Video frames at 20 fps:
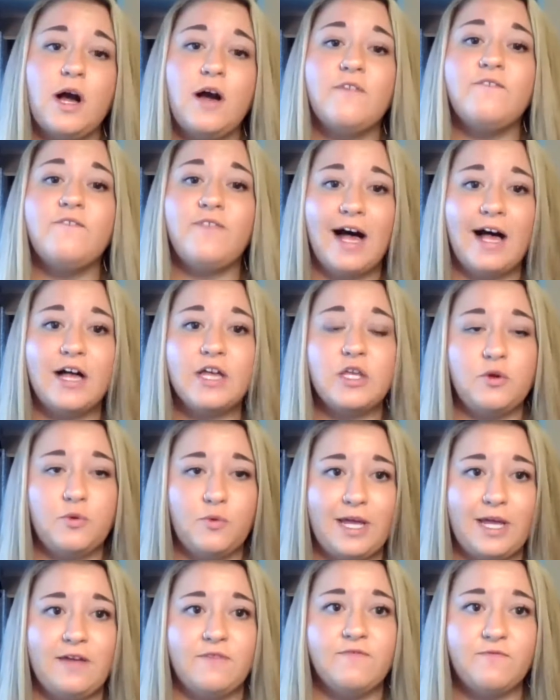
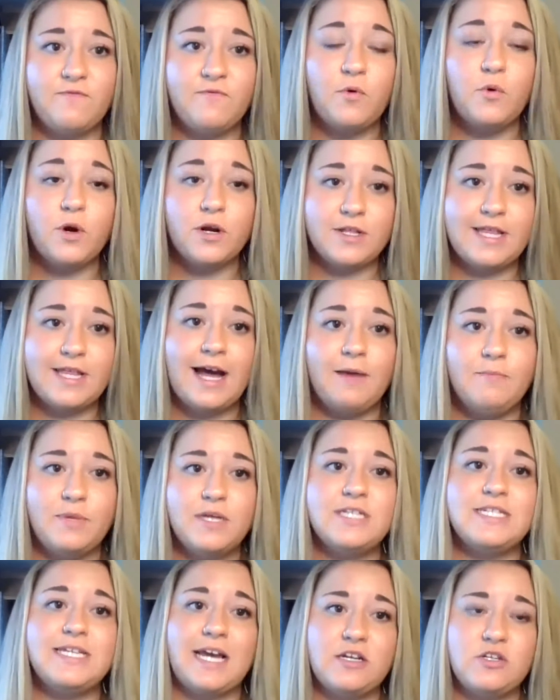evaluate for that
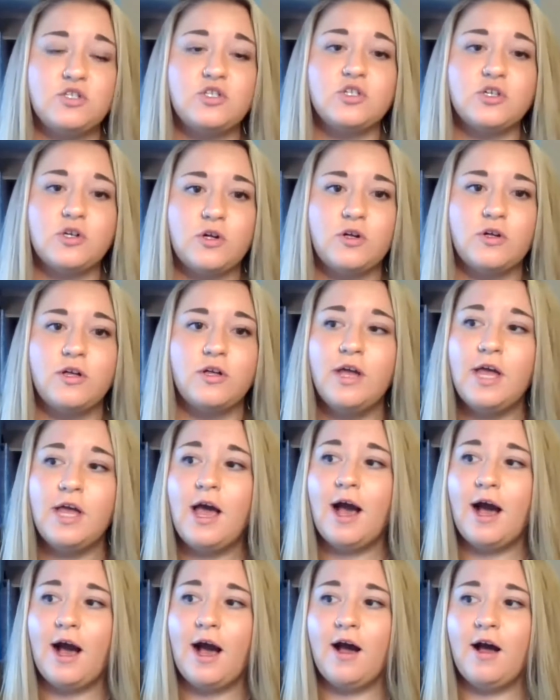potential,
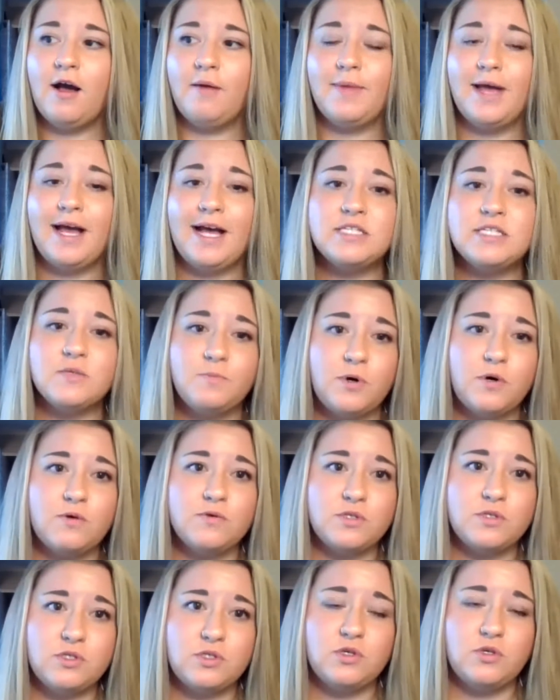as
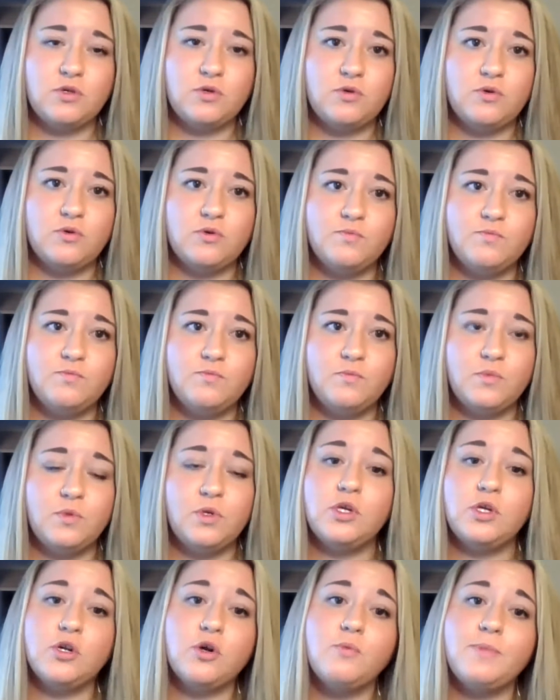opposed to,
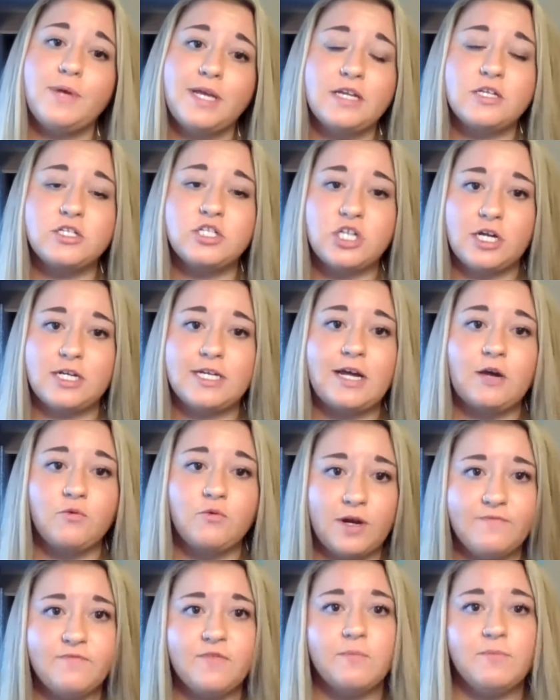being shut down
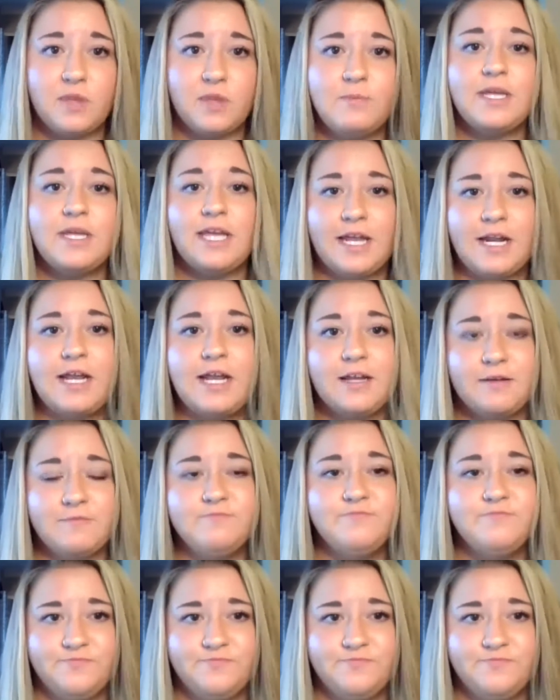right from the beginning.